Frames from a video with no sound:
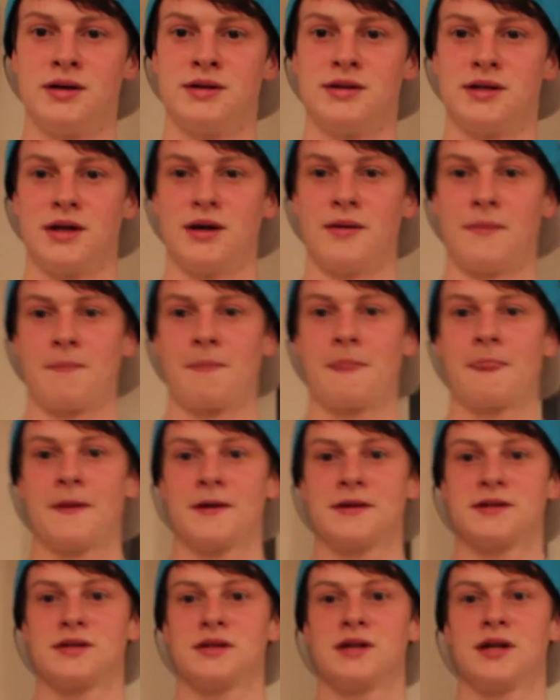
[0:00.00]
So yeah,
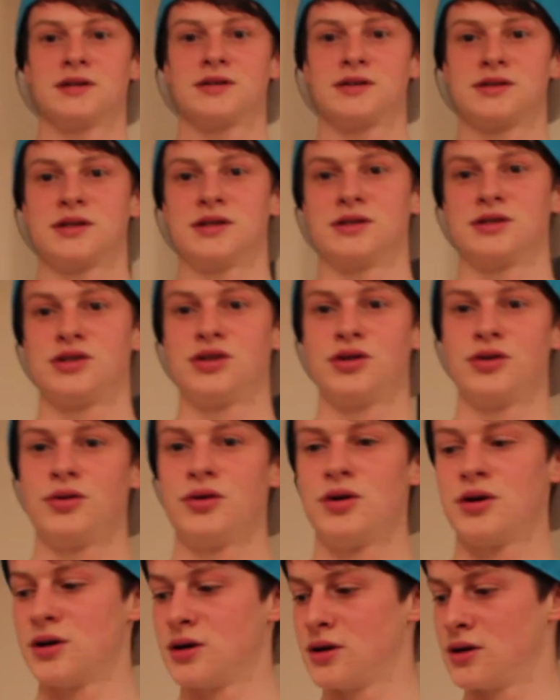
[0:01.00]
that's exercise
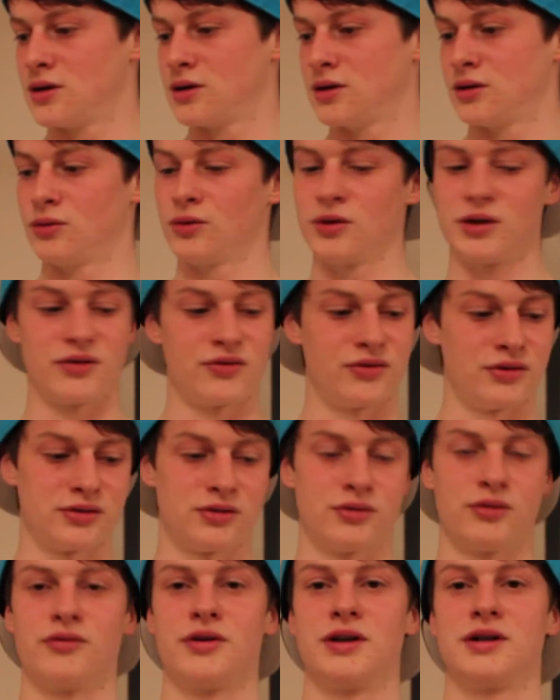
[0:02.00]
2 and all the different
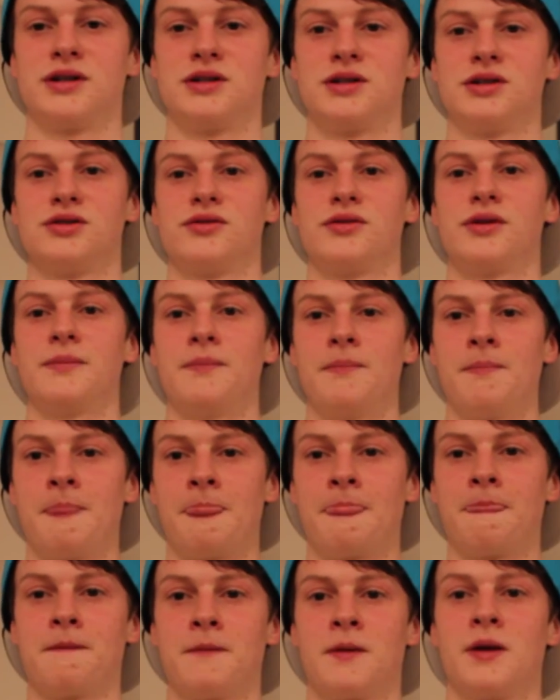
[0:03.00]
sort of renditions of it.
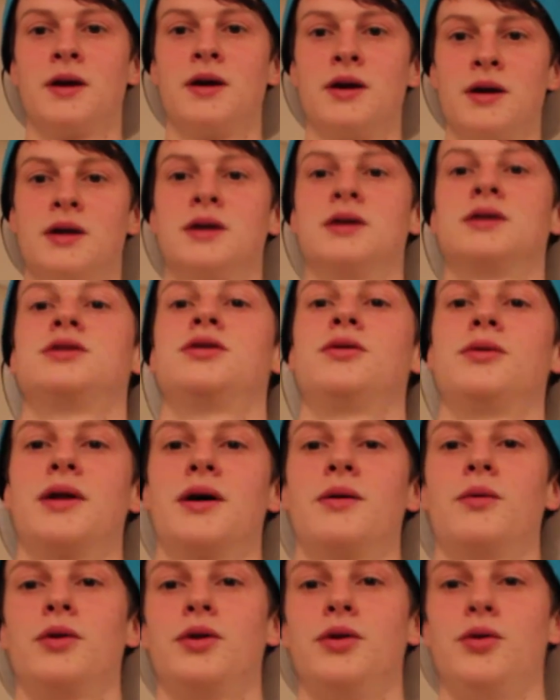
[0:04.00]
Do
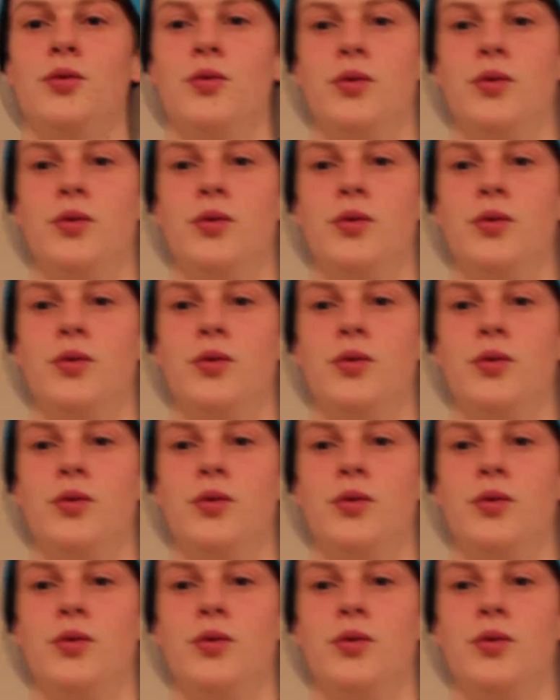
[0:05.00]
that what you